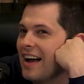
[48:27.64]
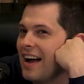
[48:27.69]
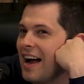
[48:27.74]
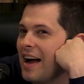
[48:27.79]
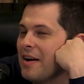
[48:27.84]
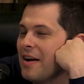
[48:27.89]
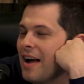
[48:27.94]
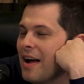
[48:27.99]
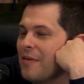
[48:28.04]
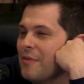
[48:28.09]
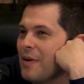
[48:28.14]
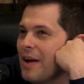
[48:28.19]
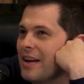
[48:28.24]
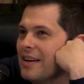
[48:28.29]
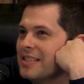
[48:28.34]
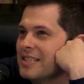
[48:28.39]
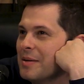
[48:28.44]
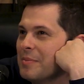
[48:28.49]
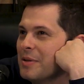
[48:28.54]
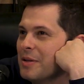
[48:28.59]
I
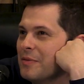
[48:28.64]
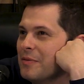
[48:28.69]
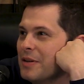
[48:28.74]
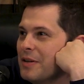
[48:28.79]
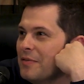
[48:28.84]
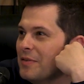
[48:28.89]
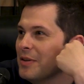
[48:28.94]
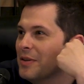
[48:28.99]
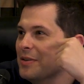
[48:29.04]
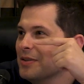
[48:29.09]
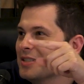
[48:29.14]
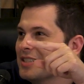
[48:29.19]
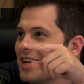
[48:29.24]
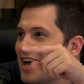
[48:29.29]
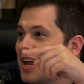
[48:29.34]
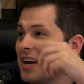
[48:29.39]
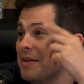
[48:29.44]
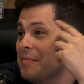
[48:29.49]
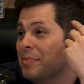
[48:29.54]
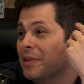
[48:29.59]
read some of the reviews.
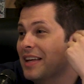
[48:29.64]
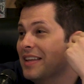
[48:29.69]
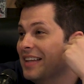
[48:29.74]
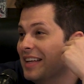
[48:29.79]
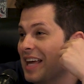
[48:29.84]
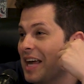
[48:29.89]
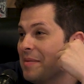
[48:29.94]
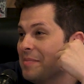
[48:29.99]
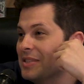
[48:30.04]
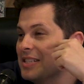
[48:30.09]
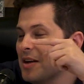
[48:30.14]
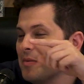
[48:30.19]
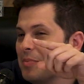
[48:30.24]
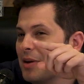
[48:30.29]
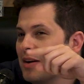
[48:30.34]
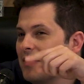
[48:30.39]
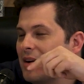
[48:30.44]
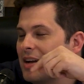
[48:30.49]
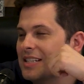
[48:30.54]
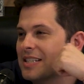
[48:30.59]
I didn't play the game itself,
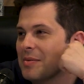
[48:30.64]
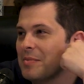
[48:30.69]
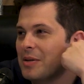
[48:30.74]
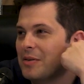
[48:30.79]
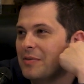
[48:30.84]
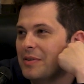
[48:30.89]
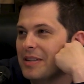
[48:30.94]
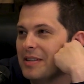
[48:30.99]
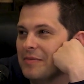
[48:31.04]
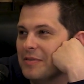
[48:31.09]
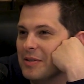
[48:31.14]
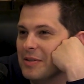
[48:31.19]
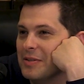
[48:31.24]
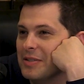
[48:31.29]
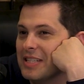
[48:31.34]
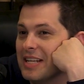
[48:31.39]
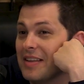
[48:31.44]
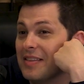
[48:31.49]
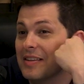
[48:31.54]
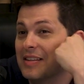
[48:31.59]
but I read some of the
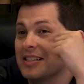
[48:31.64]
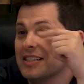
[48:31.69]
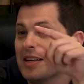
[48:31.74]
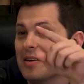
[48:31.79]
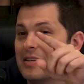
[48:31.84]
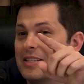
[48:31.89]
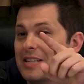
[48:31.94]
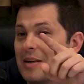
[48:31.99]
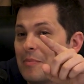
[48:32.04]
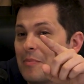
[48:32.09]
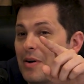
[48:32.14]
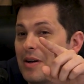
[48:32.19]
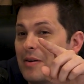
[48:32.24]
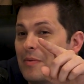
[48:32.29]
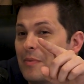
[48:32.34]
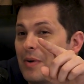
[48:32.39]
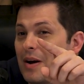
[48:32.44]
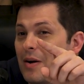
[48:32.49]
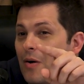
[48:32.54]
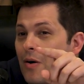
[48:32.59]
reviews, and
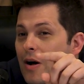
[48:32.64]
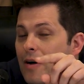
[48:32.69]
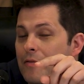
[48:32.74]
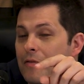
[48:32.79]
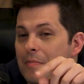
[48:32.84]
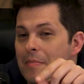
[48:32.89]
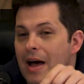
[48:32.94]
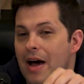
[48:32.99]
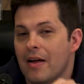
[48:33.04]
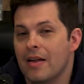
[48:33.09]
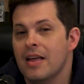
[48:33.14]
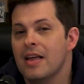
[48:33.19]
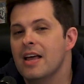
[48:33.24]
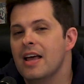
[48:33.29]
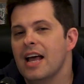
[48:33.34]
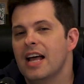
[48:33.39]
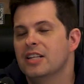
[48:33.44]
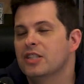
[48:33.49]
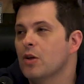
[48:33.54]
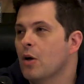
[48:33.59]
someone went off about
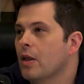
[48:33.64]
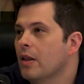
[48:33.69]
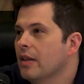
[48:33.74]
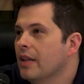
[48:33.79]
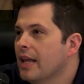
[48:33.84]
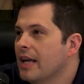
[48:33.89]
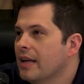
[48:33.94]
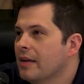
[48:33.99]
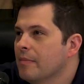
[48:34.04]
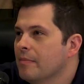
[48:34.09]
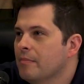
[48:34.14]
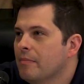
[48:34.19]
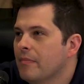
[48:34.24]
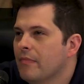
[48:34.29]
it's all like